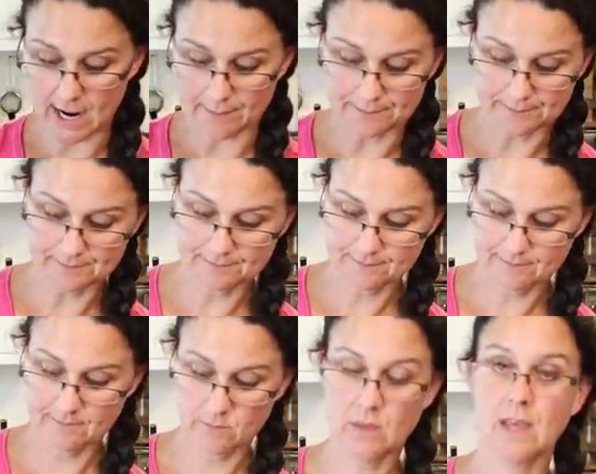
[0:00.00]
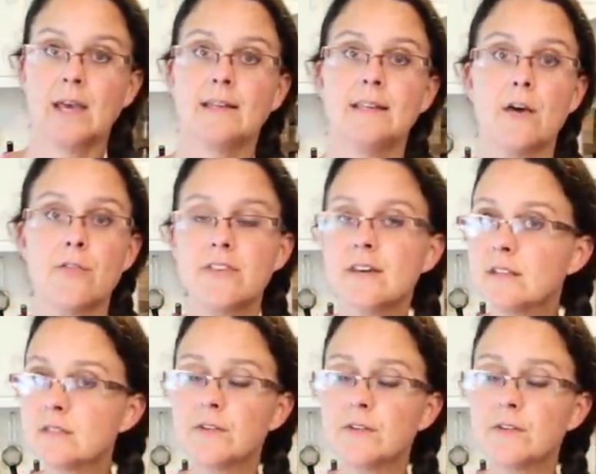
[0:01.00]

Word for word: it up. Now this